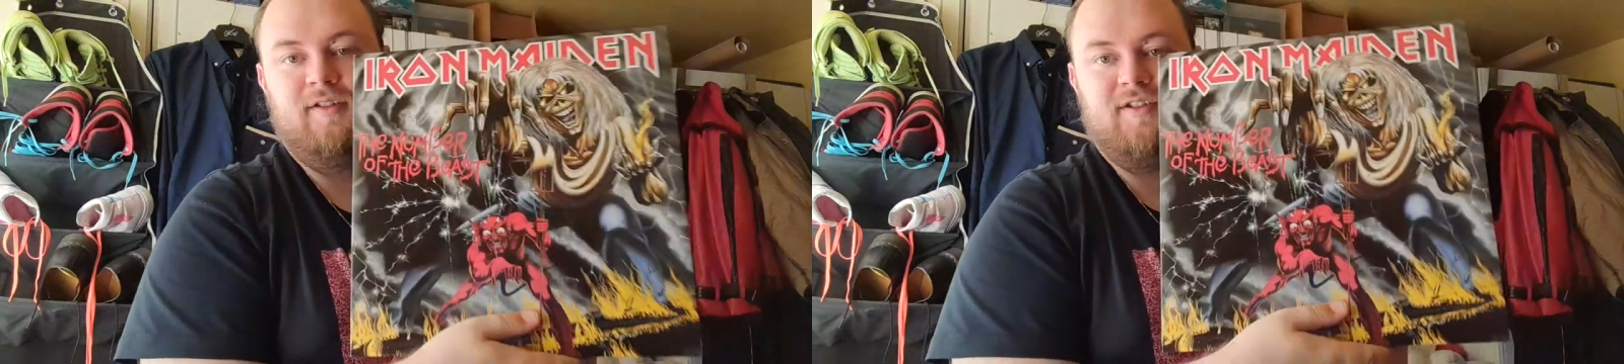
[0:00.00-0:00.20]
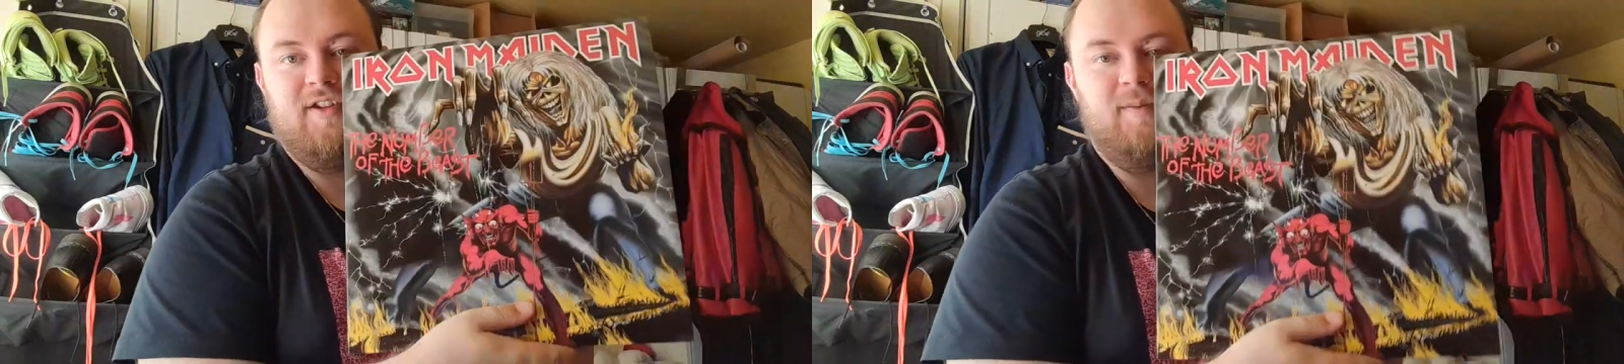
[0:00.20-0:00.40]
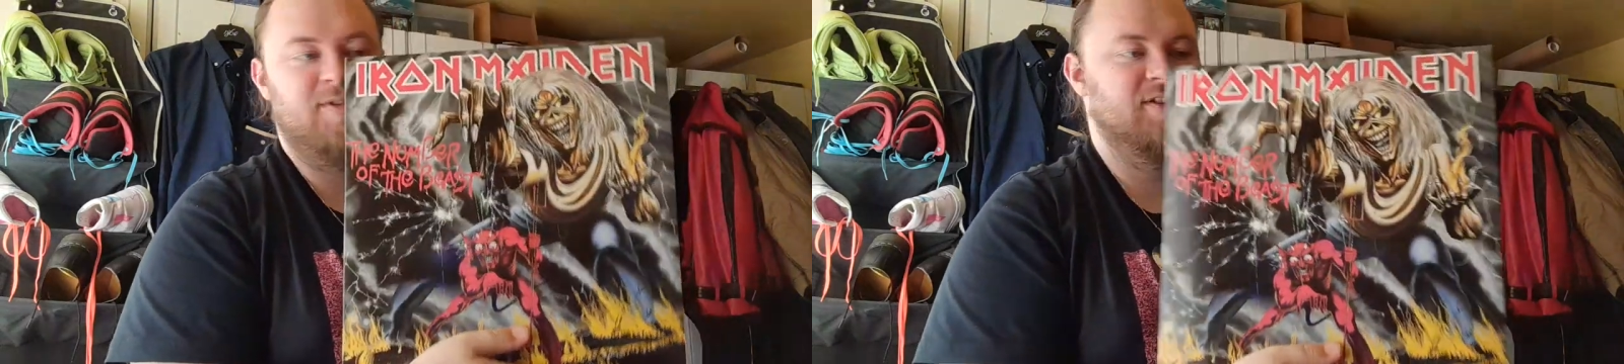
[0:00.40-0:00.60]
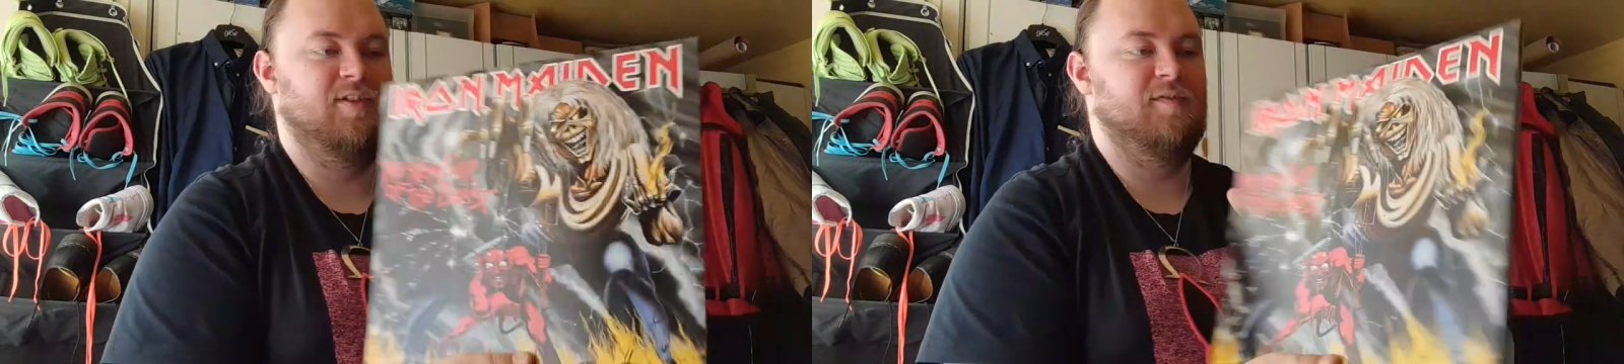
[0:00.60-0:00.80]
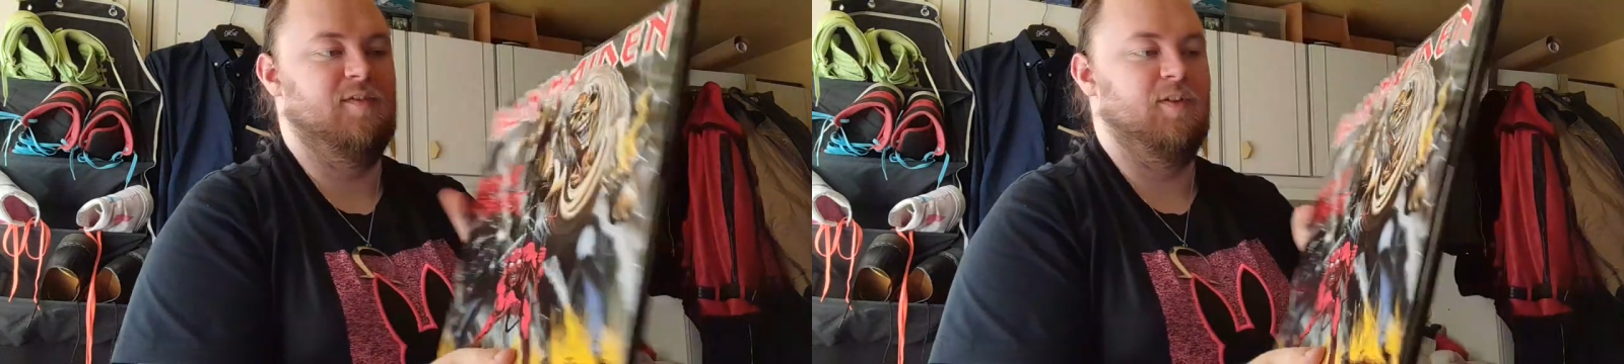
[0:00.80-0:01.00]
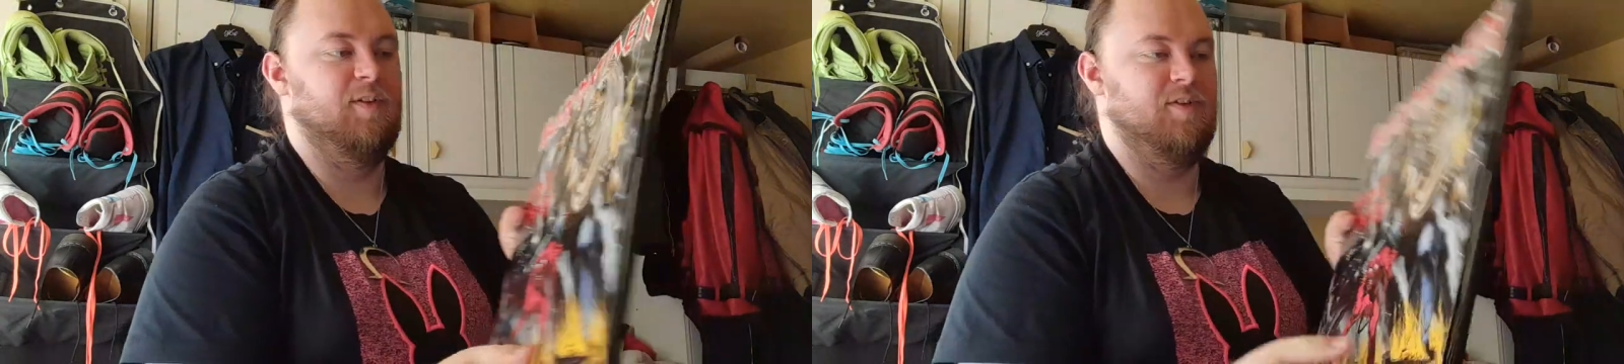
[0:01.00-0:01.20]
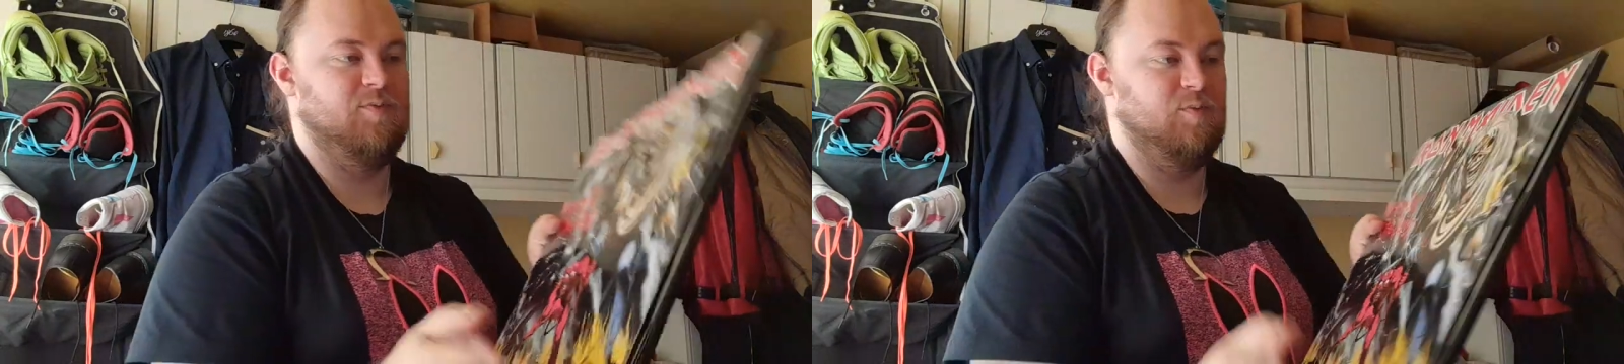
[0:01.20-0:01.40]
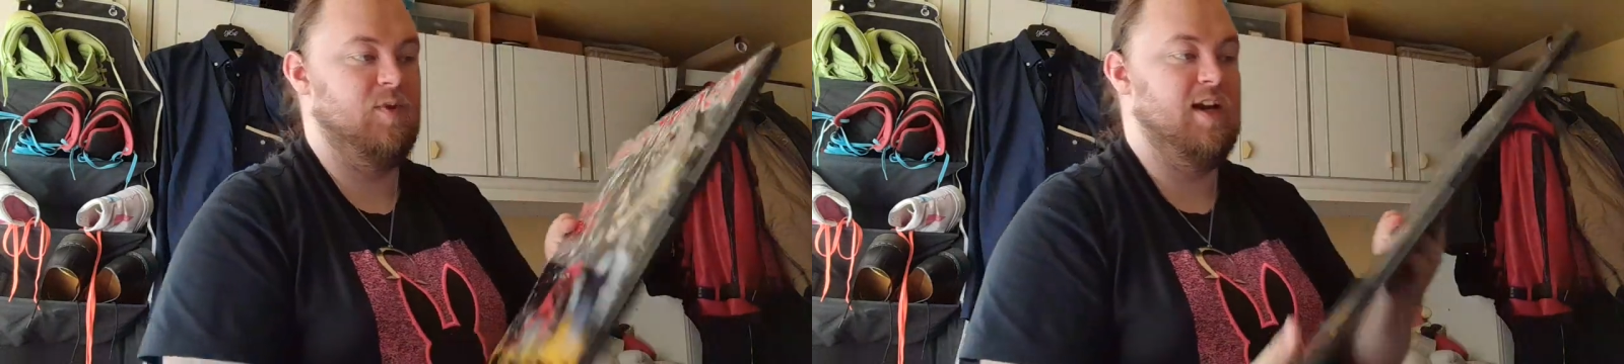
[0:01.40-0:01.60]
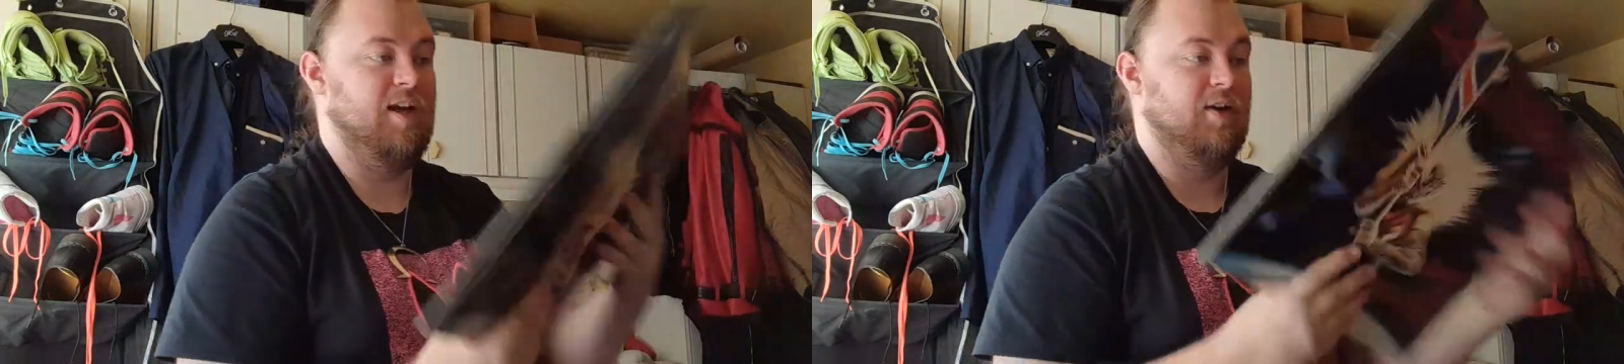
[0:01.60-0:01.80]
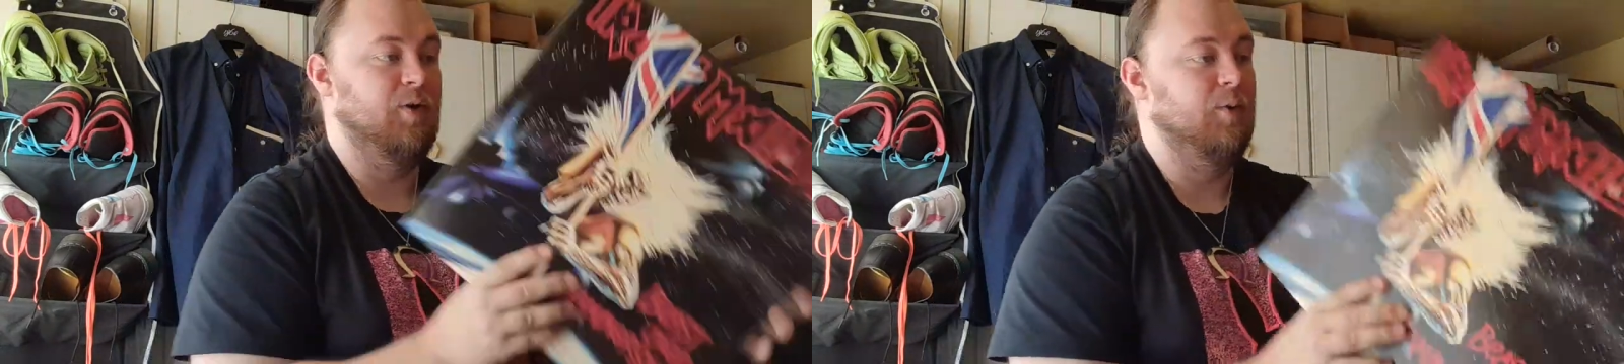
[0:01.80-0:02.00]
Same as on the front. It's really
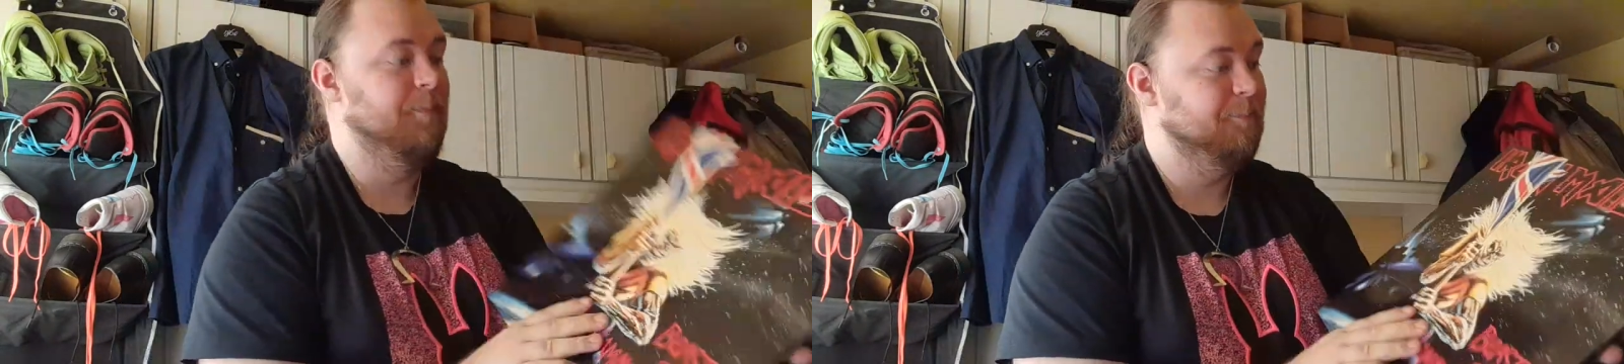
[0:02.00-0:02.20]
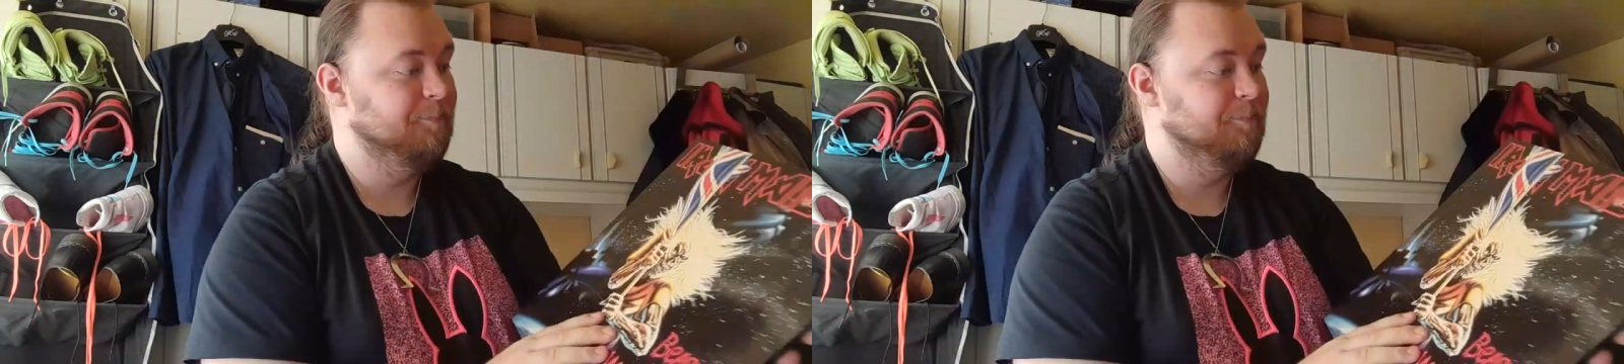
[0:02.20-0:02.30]
cool.